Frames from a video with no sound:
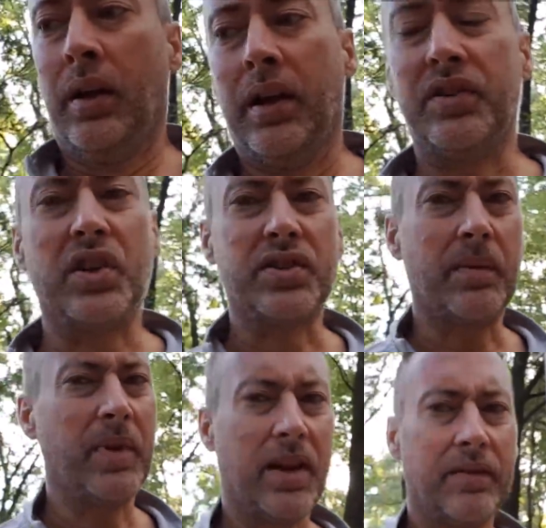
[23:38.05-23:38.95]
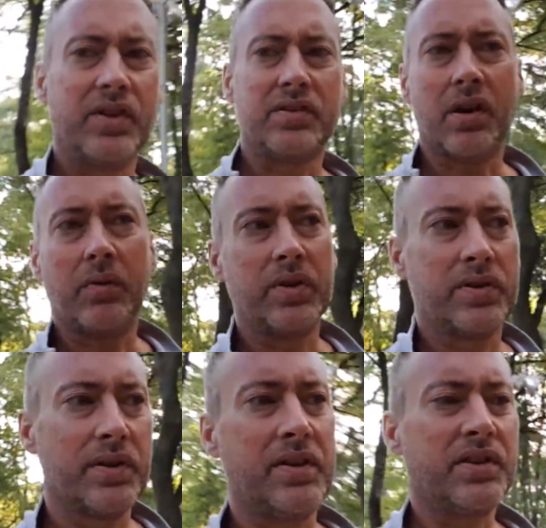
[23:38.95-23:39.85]
It's just something I've just
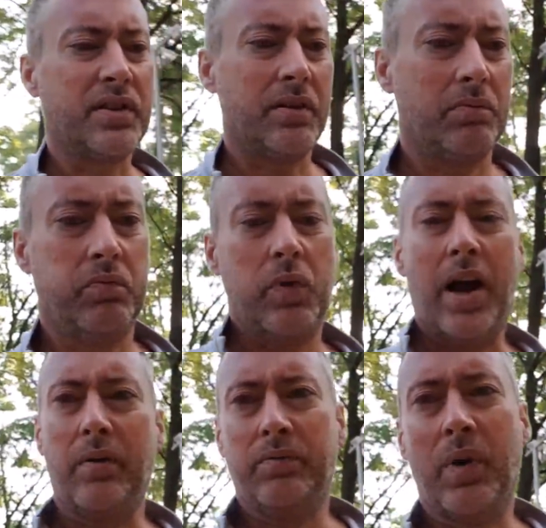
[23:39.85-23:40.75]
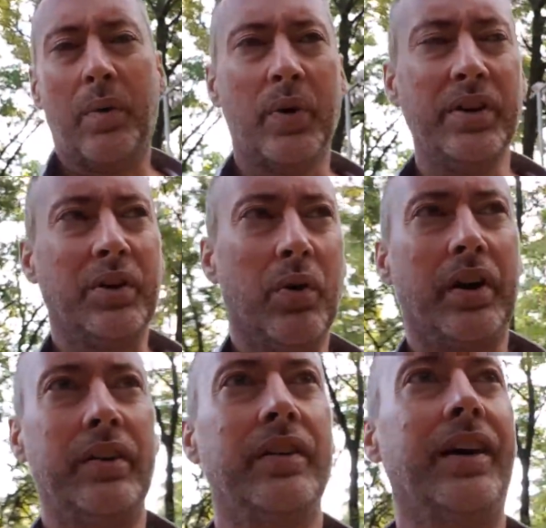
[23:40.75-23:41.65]
always, it's just why wouldn't you want
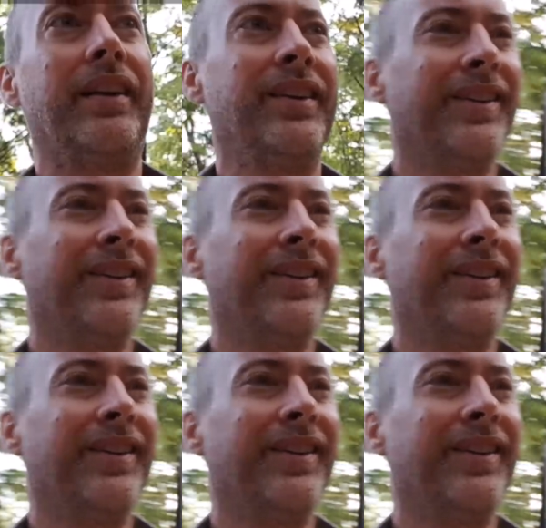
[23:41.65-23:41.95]
to do that?